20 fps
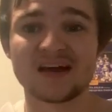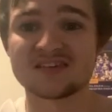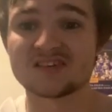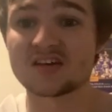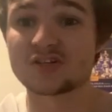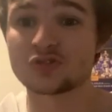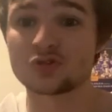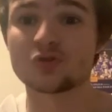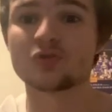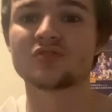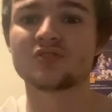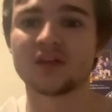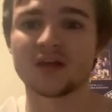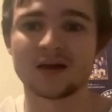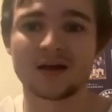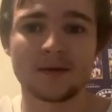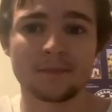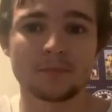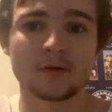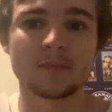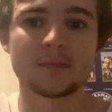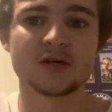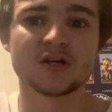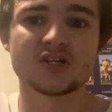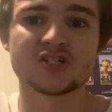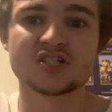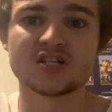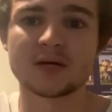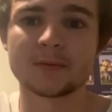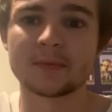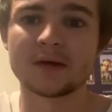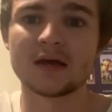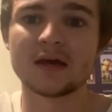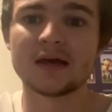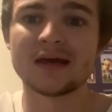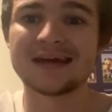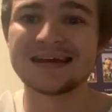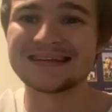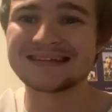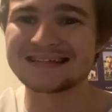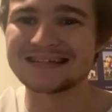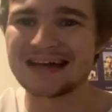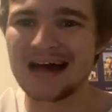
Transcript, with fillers: as I do think a premiership is